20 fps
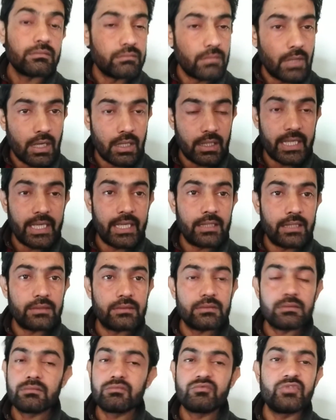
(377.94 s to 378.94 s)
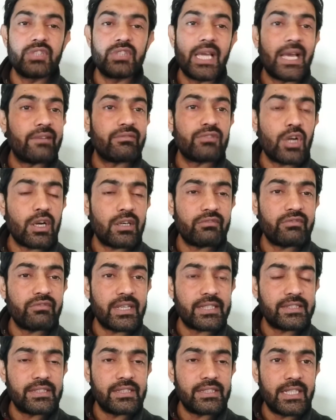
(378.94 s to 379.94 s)
again we have not
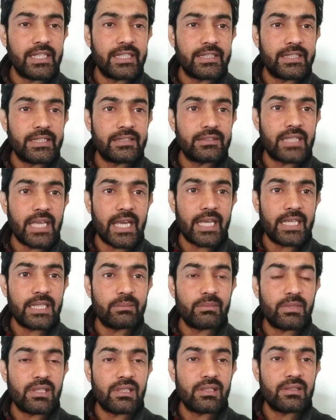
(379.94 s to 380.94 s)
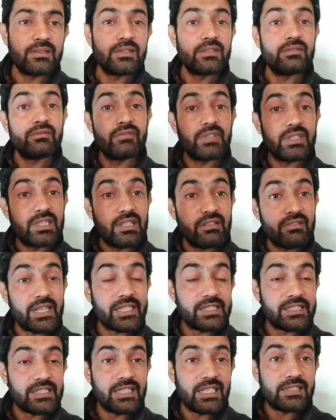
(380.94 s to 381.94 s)
vaccinated the animal with the
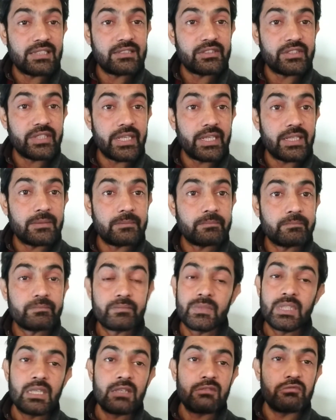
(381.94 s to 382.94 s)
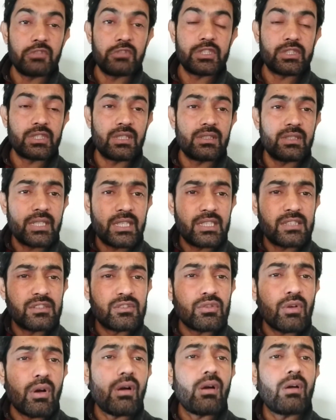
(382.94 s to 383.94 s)
vaccinal strain, which contains
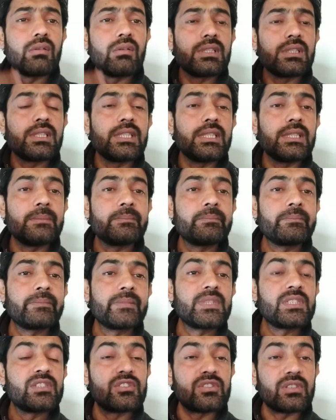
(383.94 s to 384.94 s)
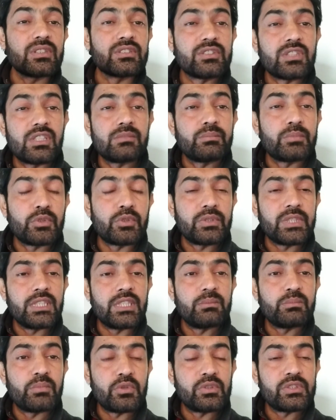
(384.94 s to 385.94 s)
only structural
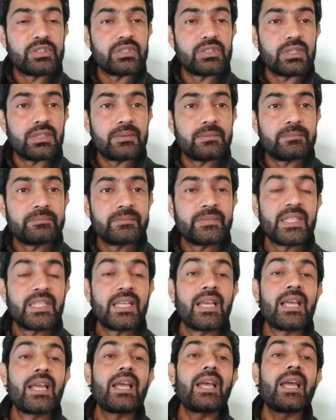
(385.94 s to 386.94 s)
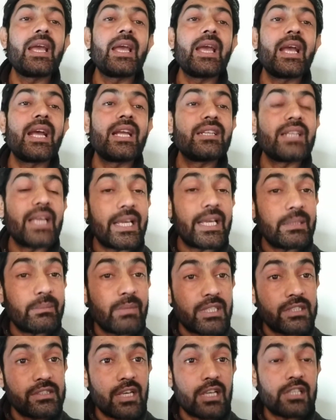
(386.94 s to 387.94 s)
protein portion, and
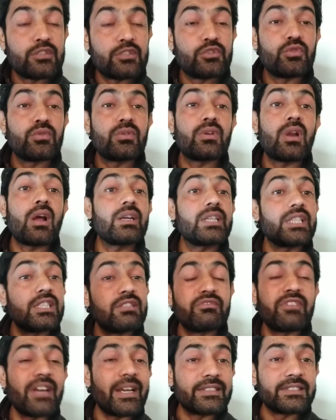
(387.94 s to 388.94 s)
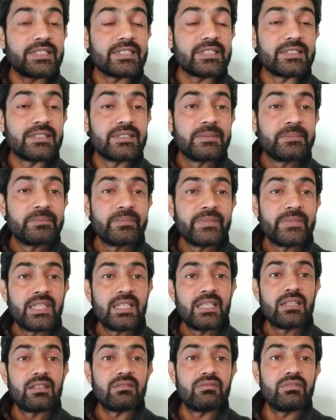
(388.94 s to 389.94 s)
animal is also not infected
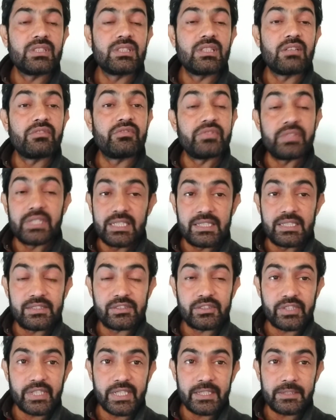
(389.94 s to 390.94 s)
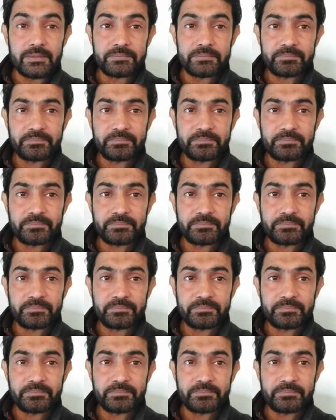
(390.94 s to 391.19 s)
with the field strain,